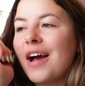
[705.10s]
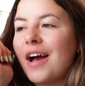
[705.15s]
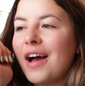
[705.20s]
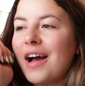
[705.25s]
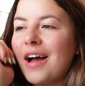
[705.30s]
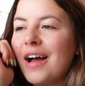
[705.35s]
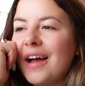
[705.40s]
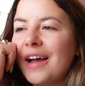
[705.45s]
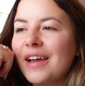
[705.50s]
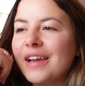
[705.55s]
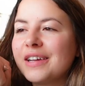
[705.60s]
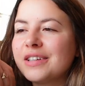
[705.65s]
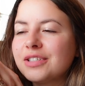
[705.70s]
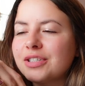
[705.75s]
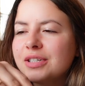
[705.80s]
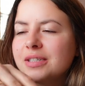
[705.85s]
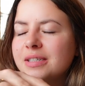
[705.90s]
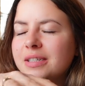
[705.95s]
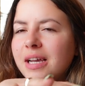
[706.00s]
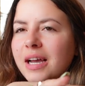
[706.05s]
I
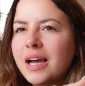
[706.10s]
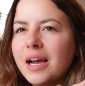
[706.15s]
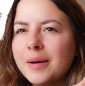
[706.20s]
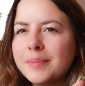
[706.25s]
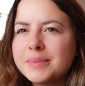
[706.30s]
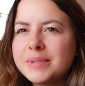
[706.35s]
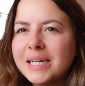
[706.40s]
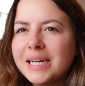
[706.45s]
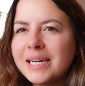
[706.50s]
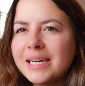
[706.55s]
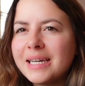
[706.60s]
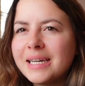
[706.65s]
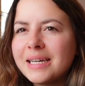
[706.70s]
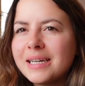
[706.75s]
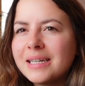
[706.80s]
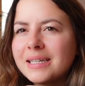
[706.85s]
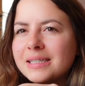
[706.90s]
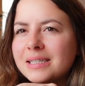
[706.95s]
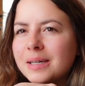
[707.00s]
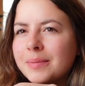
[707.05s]
just
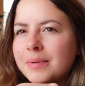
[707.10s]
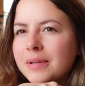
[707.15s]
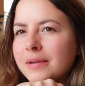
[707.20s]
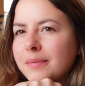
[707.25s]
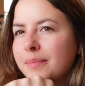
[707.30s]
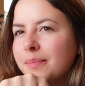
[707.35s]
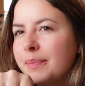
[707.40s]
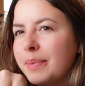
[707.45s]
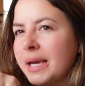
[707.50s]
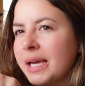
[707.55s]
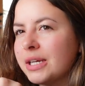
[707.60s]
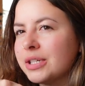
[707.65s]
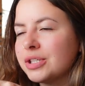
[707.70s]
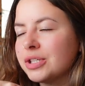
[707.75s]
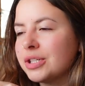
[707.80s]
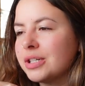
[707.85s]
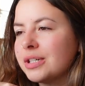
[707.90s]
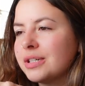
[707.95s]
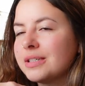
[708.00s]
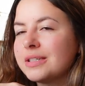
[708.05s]
updated some of the
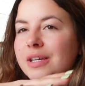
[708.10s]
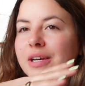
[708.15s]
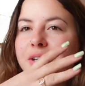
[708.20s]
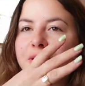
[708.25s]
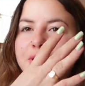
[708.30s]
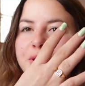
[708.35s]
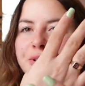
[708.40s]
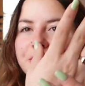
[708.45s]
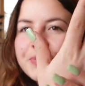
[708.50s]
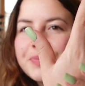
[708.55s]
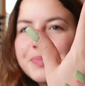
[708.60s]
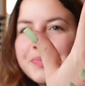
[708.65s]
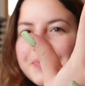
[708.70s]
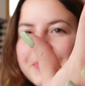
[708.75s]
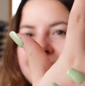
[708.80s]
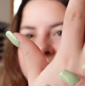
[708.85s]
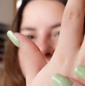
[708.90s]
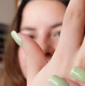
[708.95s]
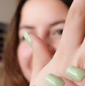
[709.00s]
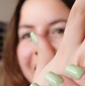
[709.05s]
pictures. Also,
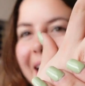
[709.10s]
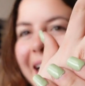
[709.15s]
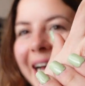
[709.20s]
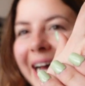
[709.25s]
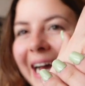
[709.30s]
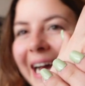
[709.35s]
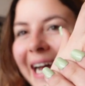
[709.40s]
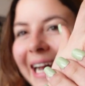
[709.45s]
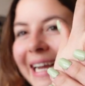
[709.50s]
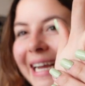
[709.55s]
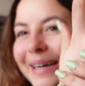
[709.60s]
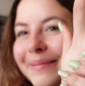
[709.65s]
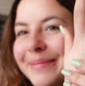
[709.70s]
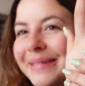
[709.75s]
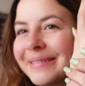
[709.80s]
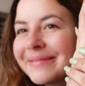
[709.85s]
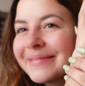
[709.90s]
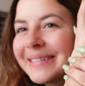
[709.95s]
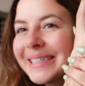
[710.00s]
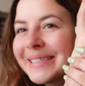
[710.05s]
I got my
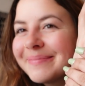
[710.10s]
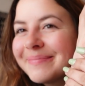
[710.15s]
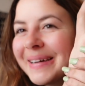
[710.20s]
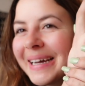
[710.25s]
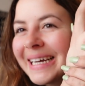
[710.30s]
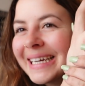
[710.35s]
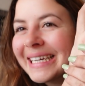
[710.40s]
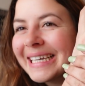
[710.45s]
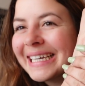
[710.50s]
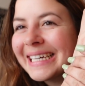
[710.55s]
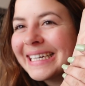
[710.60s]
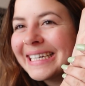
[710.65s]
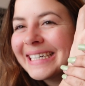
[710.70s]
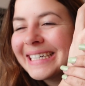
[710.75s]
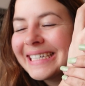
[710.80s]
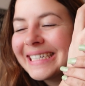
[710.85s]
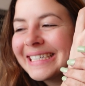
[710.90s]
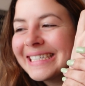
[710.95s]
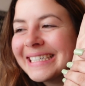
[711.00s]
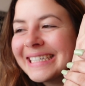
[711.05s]
ring back
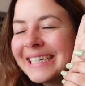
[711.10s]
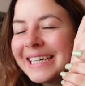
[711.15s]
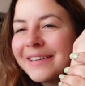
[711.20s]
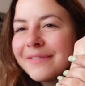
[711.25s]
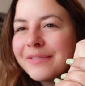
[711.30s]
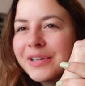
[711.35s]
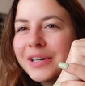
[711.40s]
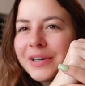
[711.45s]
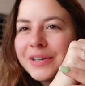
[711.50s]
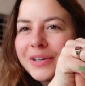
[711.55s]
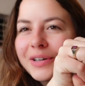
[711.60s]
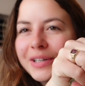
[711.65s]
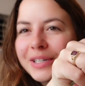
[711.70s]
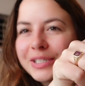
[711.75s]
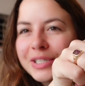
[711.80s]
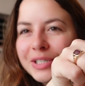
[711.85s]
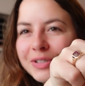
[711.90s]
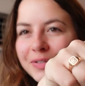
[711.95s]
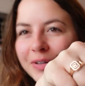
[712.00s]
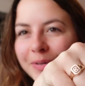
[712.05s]
in. If you don't know,
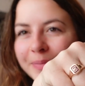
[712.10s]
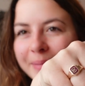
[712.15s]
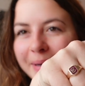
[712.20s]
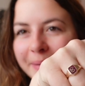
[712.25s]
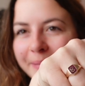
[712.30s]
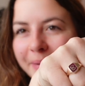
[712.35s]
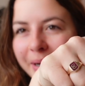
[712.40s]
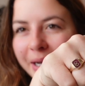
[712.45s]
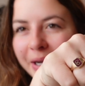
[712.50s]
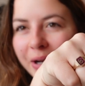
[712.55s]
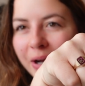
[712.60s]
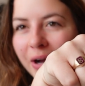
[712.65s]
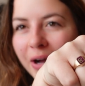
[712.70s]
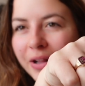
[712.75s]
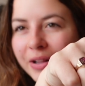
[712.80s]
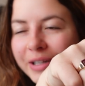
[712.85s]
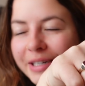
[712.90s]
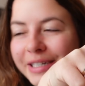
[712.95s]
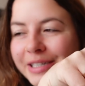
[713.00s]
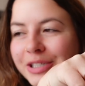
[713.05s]
this is from my
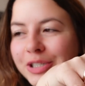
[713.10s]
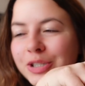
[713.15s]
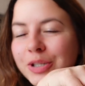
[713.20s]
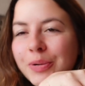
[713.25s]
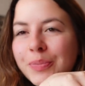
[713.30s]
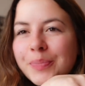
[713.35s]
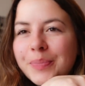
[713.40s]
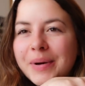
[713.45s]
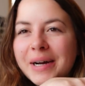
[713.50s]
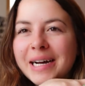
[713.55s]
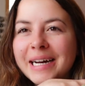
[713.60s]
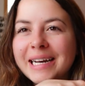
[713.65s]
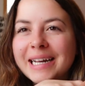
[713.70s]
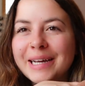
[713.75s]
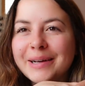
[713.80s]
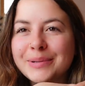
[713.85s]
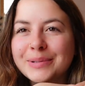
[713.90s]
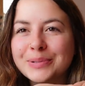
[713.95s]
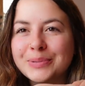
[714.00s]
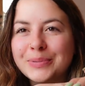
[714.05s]
college, but
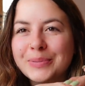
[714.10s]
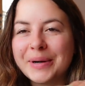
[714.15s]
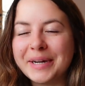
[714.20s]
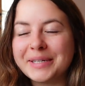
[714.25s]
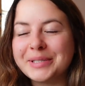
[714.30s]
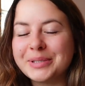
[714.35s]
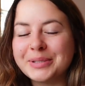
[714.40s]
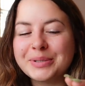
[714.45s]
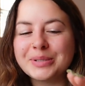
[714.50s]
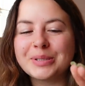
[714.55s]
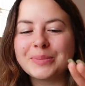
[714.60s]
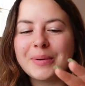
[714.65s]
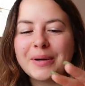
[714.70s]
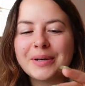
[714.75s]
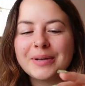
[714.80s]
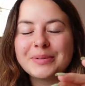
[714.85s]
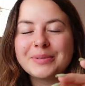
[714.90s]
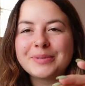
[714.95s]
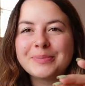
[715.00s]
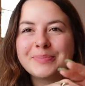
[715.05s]
it was way too
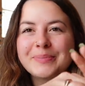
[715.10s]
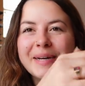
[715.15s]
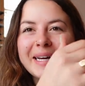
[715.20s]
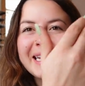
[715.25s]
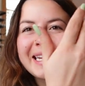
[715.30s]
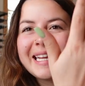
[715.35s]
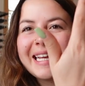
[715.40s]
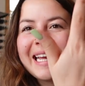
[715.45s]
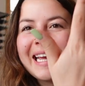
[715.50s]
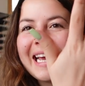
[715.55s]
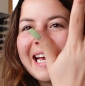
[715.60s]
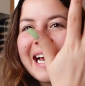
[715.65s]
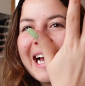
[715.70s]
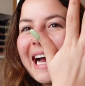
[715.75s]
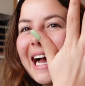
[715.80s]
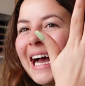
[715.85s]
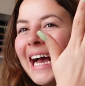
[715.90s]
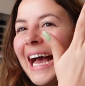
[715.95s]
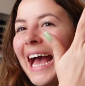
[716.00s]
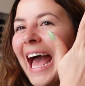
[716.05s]
small, but
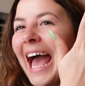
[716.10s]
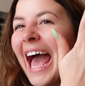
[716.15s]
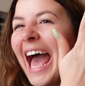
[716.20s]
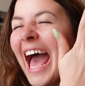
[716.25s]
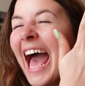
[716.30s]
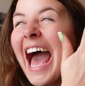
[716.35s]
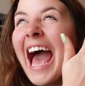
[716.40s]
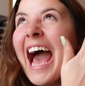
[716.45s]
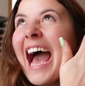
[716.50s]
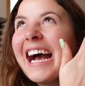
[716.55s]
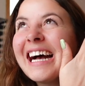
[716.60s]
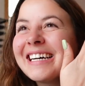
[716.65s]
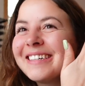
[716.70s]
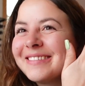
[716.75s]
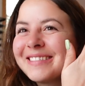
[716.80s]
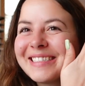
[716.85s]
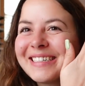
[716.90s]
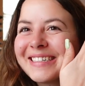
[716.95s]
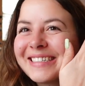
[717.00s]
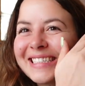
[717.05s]
I'm
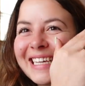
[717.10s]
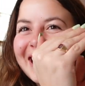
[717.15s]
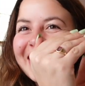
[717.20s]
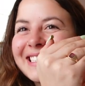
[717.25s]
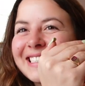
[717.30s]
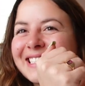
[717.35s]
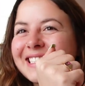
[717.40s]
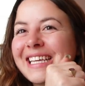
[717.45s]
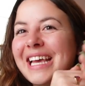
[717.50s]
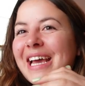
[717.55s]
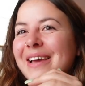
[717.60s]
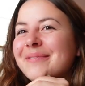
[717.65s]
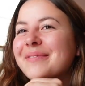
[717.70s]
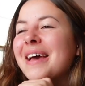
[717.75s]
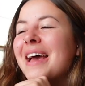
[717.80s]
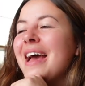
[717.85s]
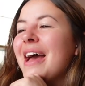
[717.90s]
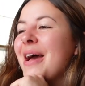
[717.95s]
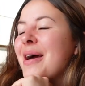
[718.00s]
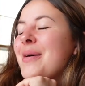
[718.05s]
so excited it just came.
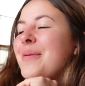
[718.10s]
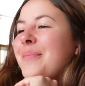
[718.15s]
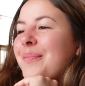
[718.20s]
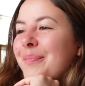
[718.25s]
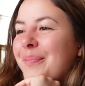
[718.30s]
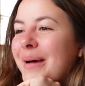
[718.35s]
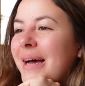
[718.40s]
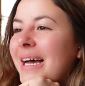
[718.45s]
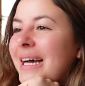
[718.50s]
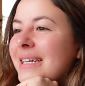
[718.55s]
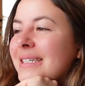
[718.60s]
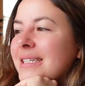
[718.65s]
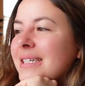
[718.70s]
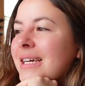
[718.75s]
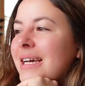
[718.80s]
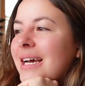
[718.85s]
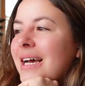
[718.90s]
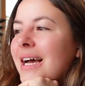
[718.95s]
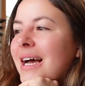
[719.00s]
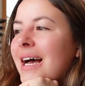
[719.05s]
But
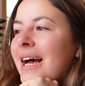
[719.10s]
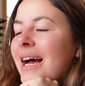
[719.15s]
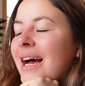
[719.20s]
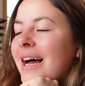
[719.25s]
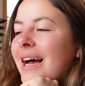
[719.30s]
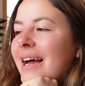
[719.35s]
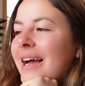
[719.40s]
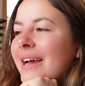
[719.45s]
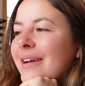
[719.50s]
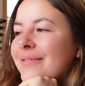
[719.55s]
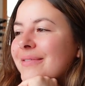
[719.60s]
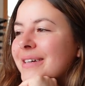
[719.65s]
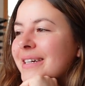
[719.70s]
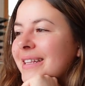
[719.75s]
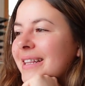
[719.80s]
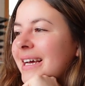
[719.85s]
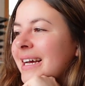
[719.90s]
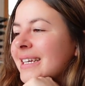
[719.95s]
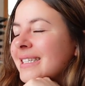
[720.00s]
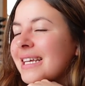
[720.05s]
I
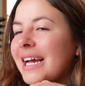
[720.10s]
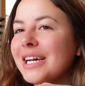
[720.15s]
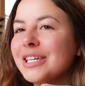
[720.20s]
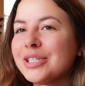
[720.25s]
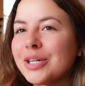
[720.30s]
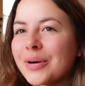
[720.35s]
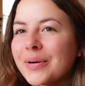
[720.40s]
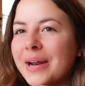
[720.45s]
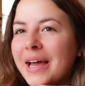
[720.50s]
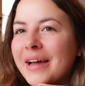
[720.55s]
realized I don't